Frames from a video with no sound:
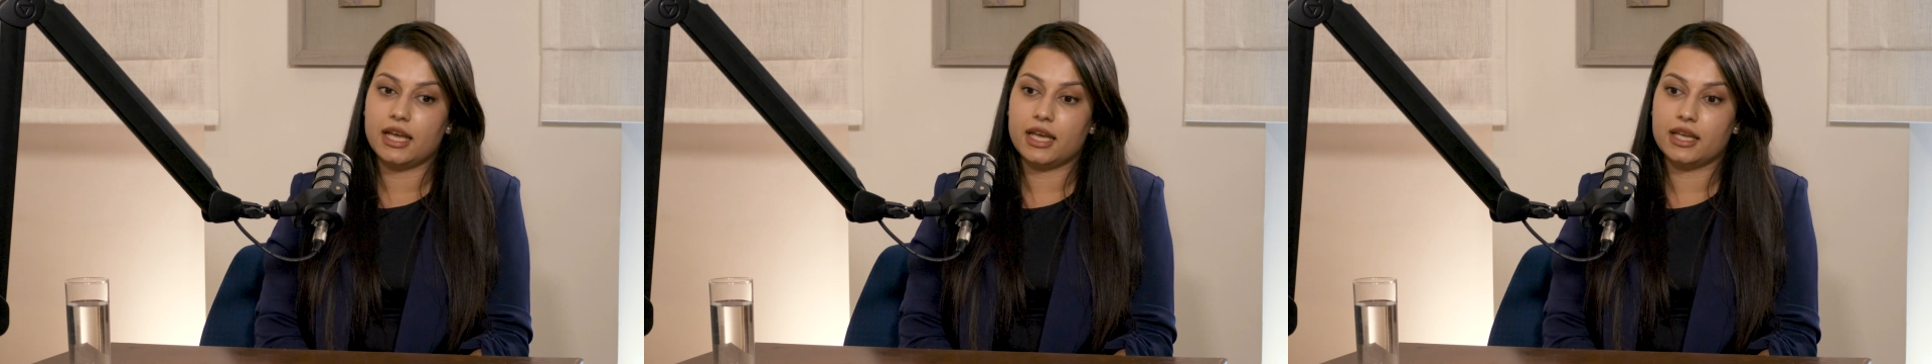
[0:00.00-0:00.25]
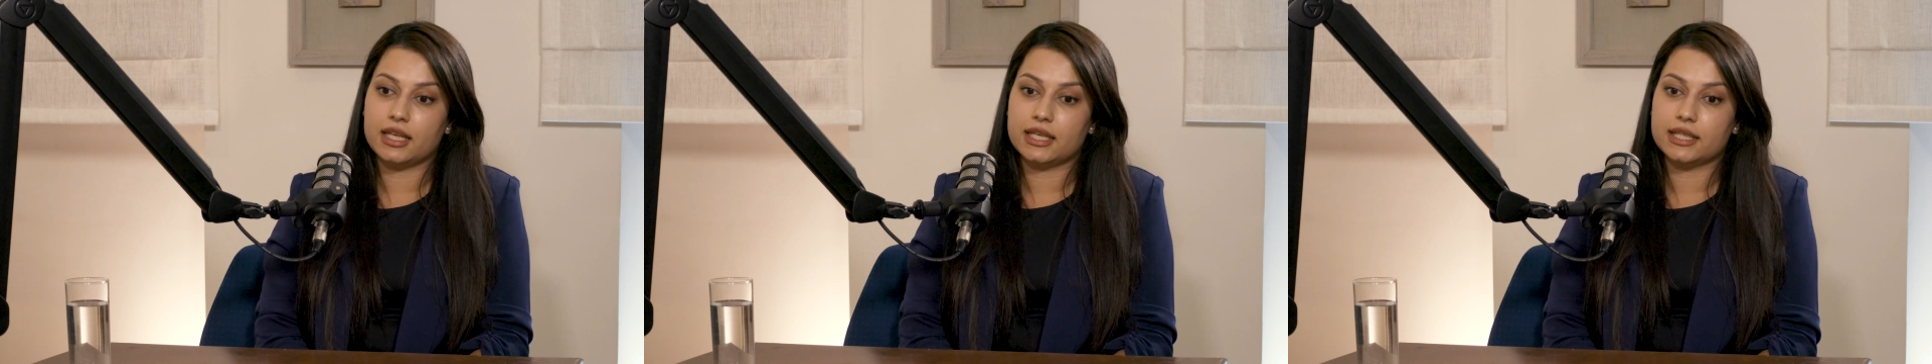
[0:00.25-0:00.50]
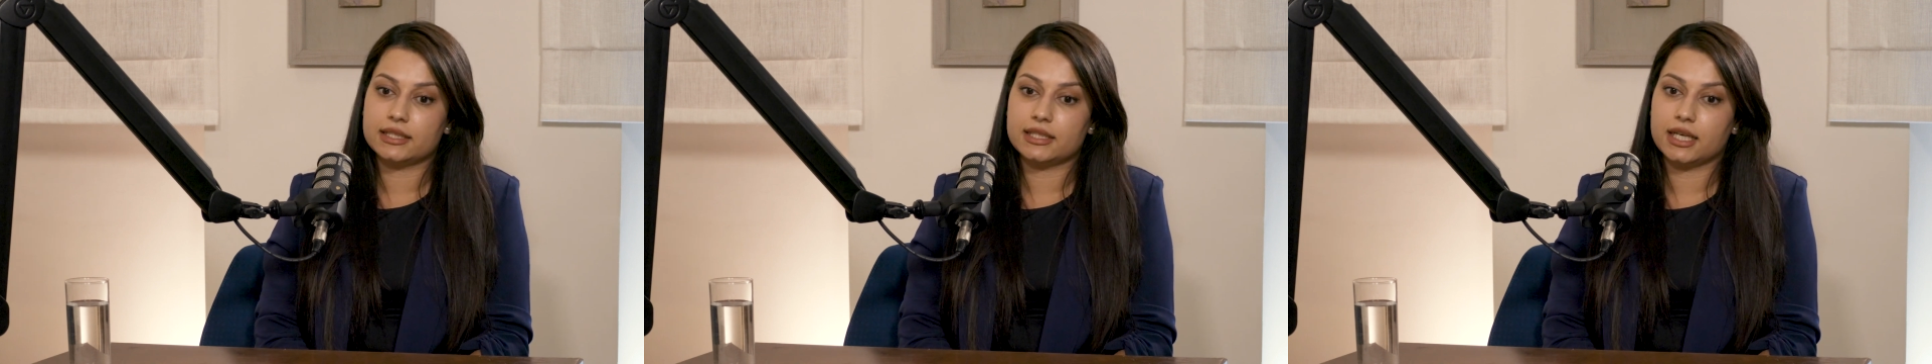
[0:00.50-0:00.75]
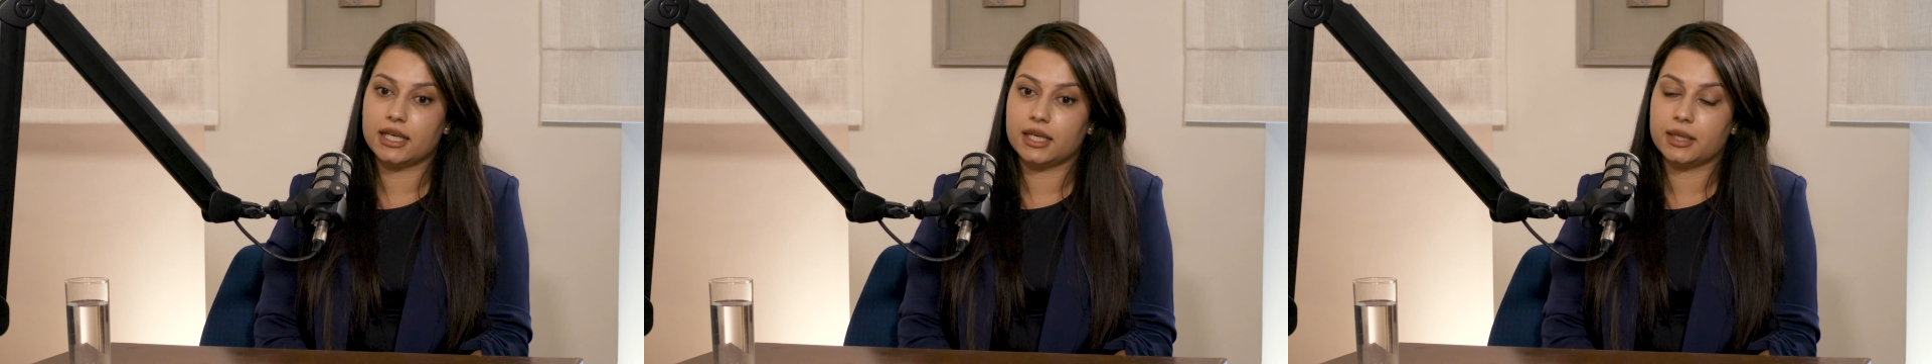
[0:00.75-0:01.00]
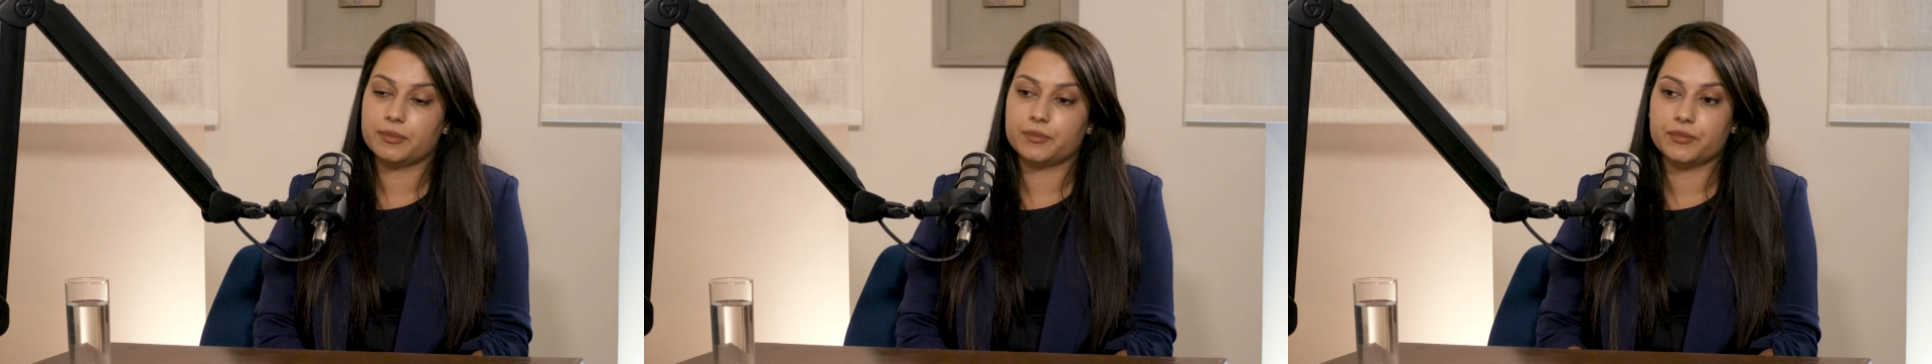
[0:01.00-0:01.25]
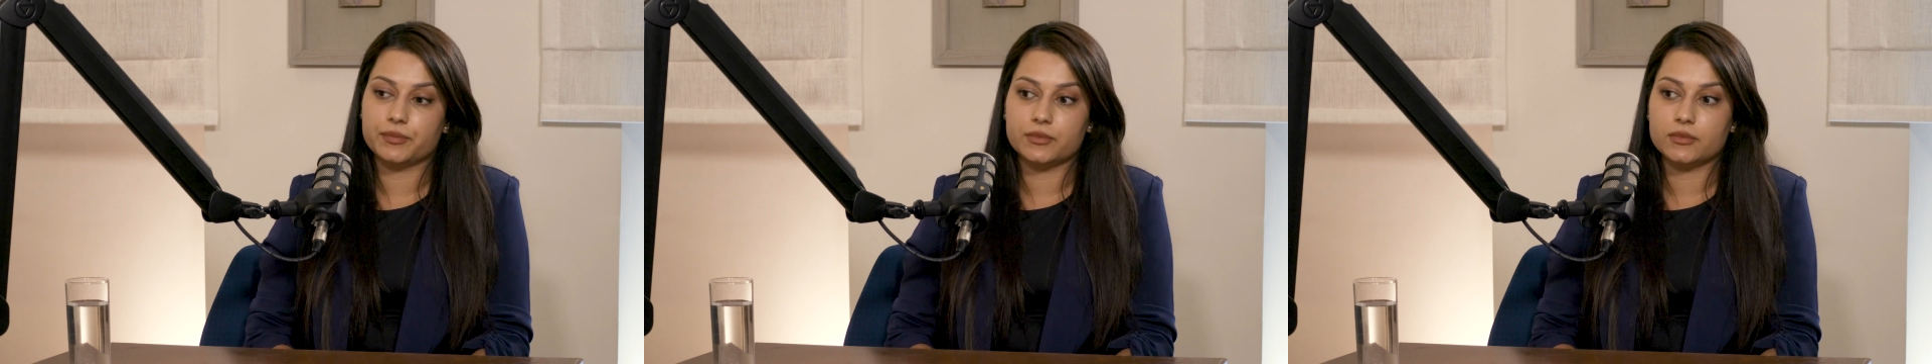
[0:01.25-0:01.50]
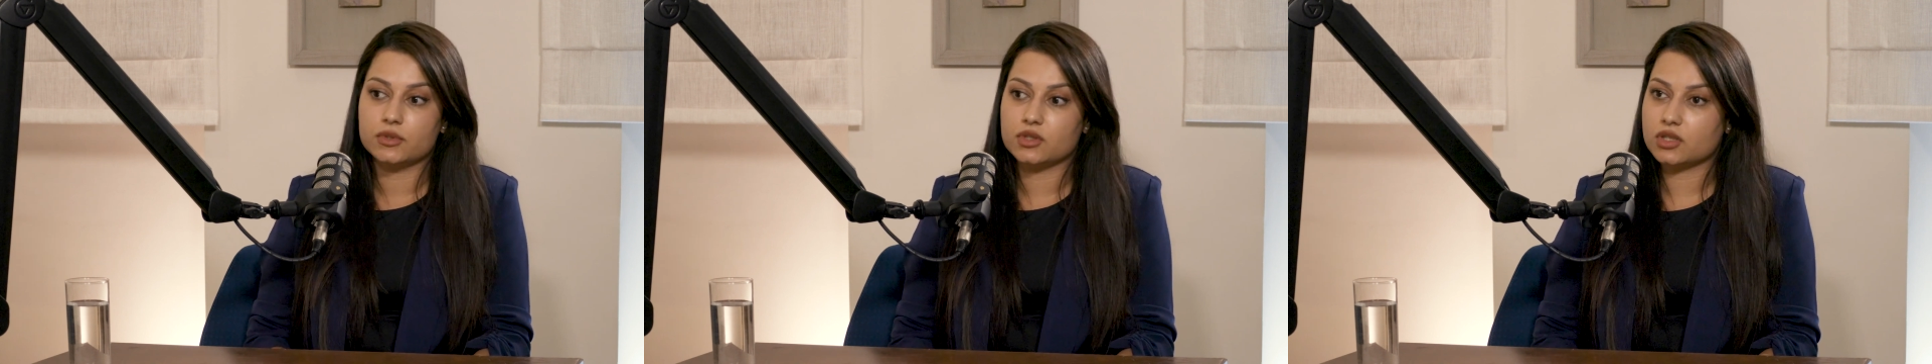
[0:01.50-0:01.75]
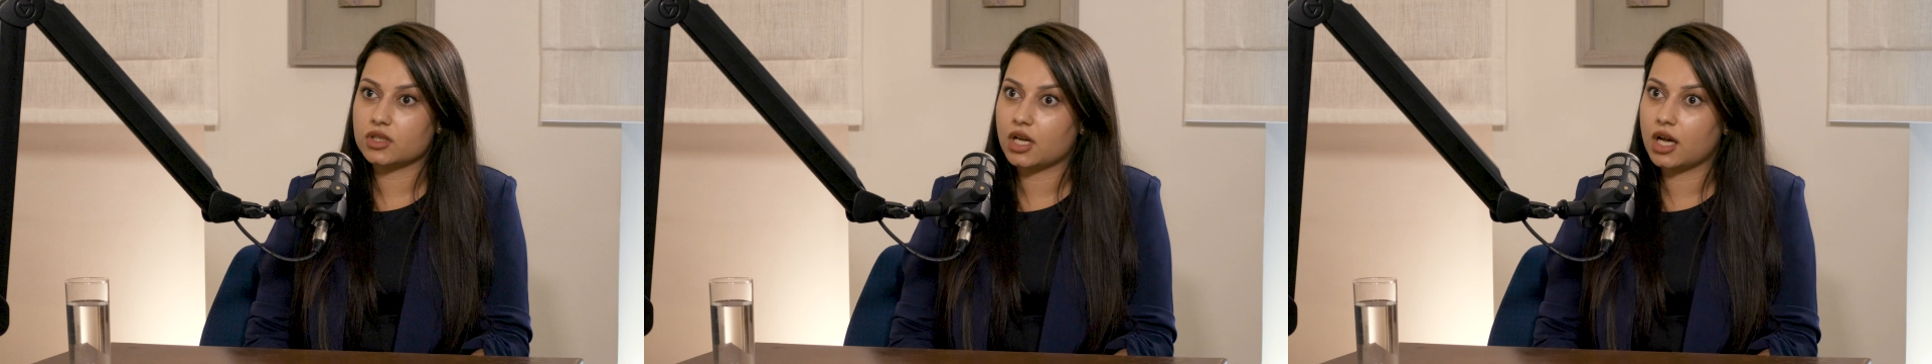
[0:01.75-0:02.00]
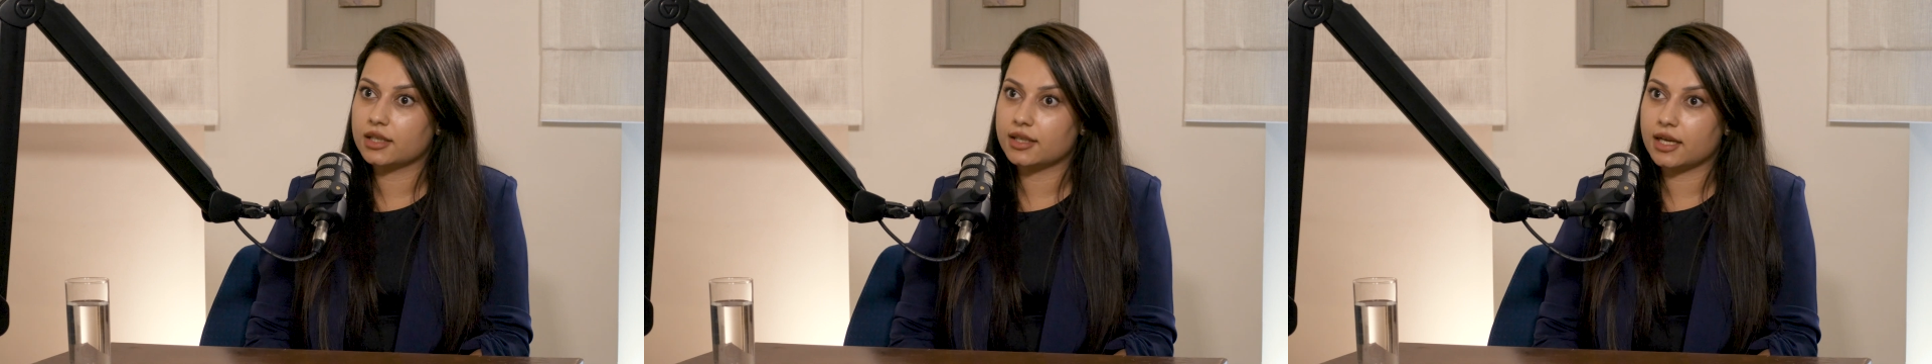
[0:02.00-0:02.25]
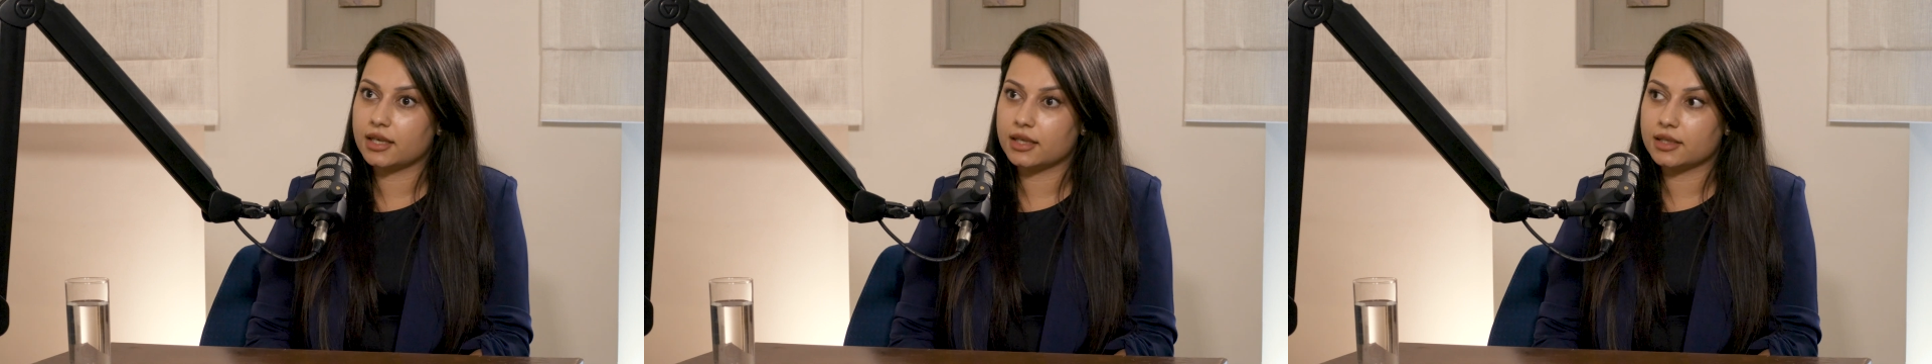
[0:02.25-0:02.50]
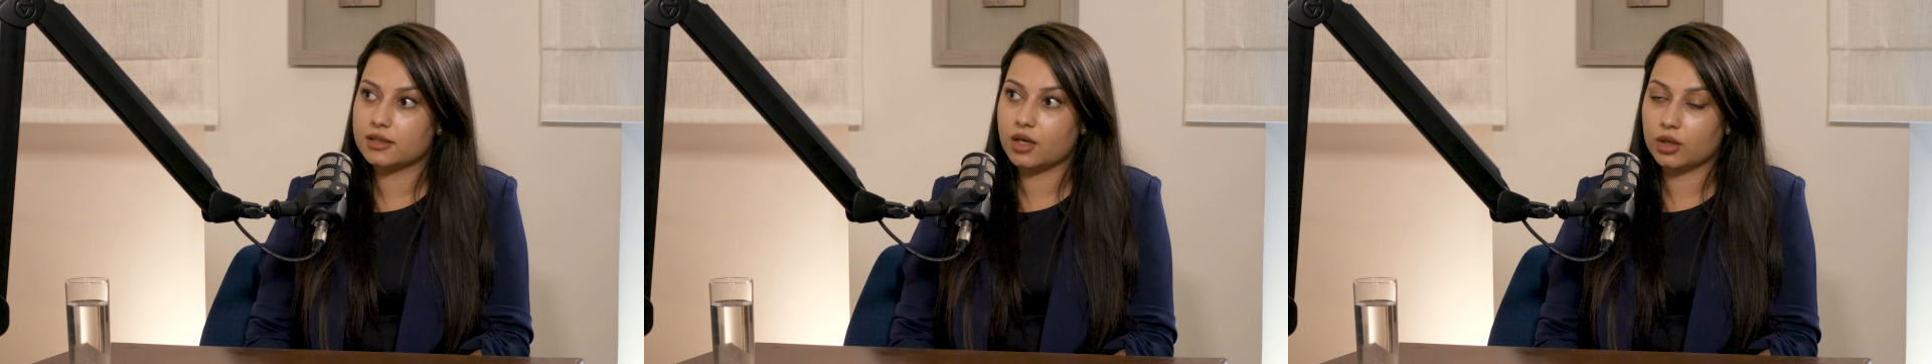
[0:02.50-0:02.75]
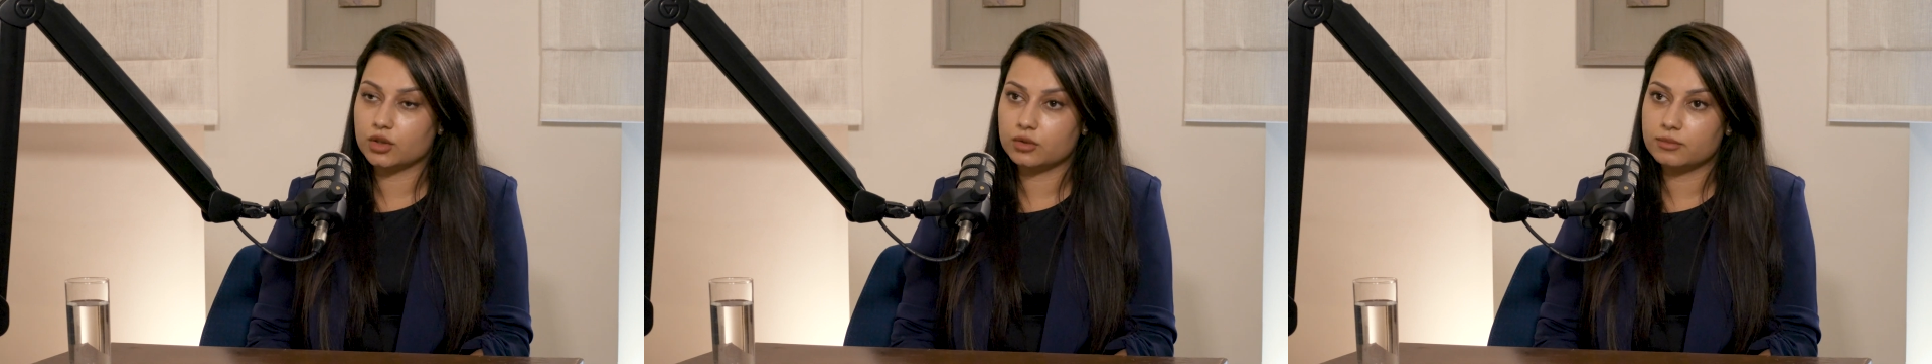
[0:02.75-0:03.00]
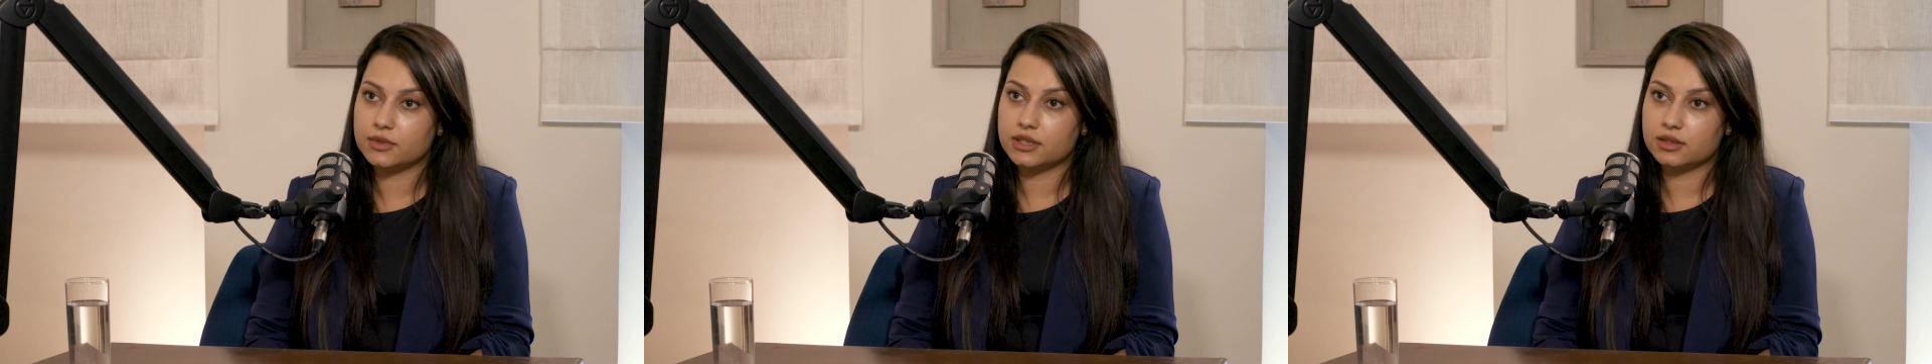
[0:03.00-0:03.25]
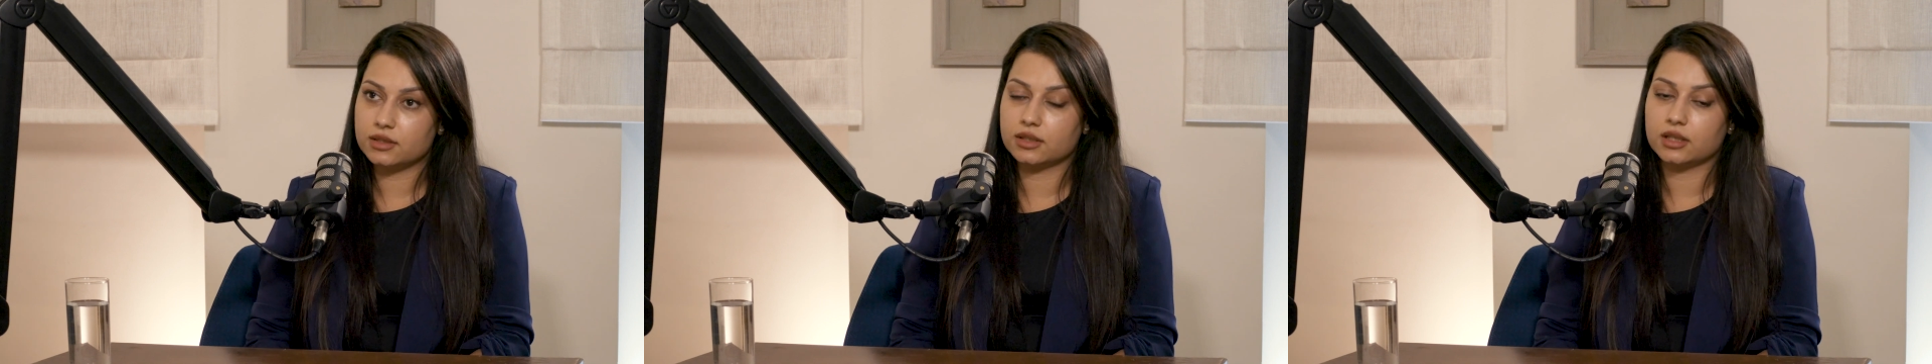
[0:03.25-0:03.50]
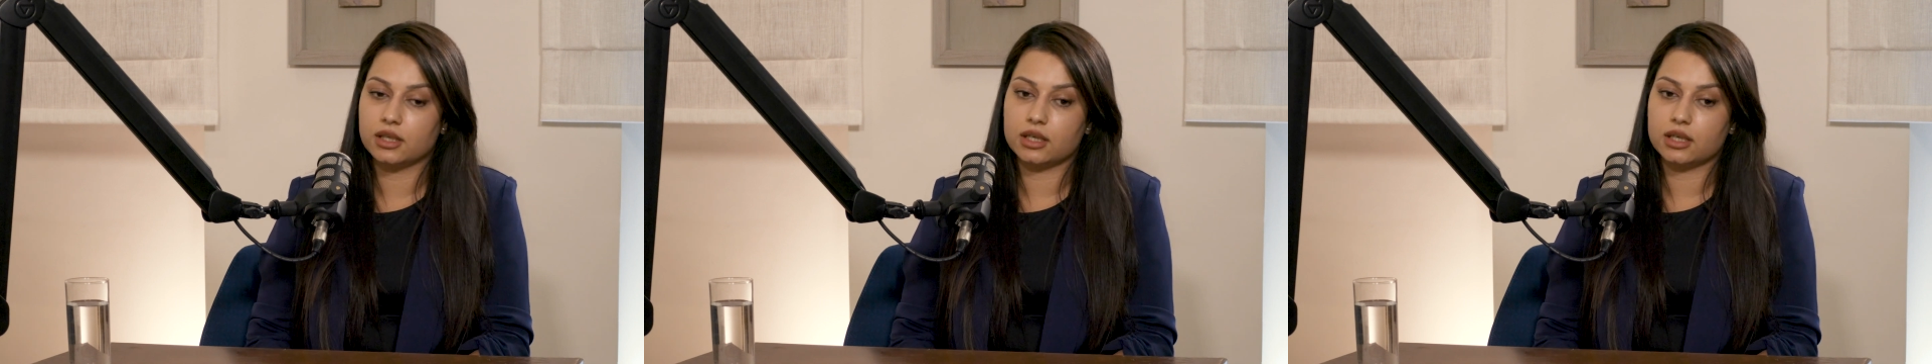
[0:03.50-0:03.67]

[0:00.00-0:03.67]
And just got a document